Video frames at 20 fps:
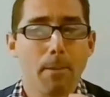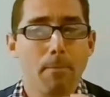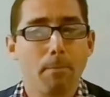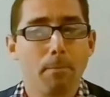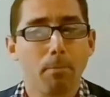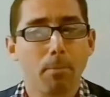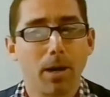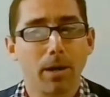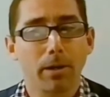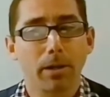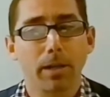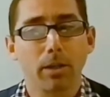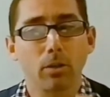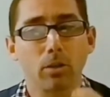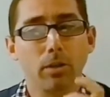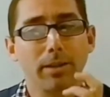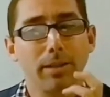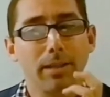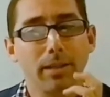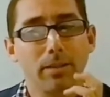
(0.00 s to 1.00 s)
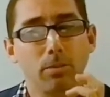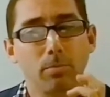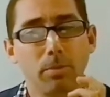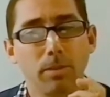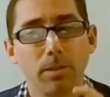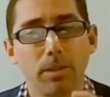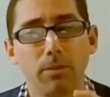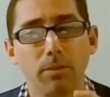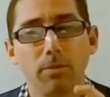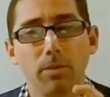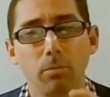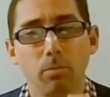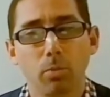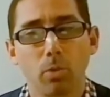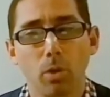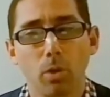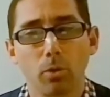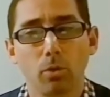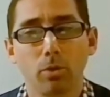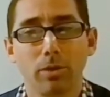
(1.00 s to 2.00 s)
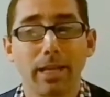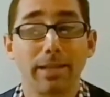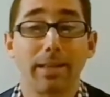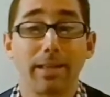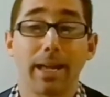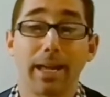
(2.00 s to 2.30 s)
market the specific product that